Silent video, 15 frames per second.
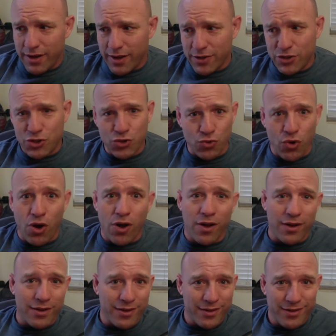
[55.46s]

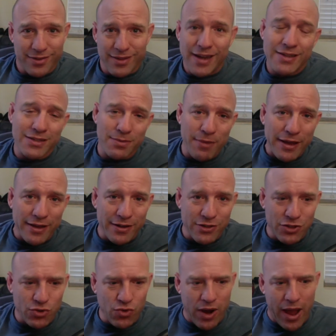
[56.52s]
strong, likes to make it a
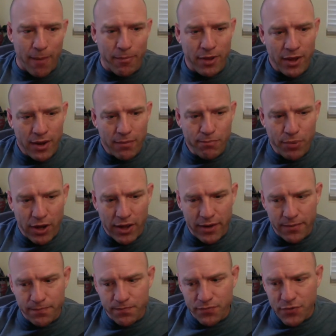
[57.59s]
scrap,
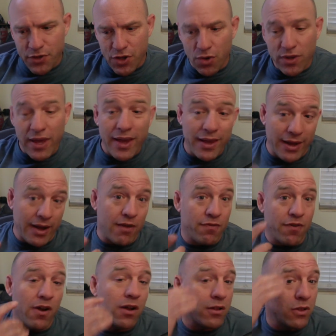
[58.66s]
but Hyo Kang, in a
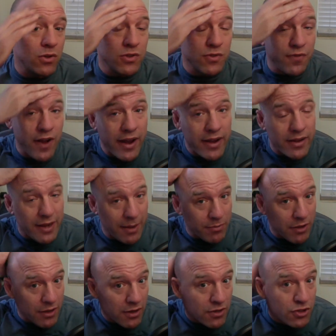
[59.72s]
very close fight, kept
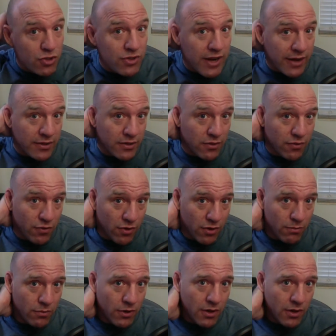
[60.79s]
it a little too technical for him.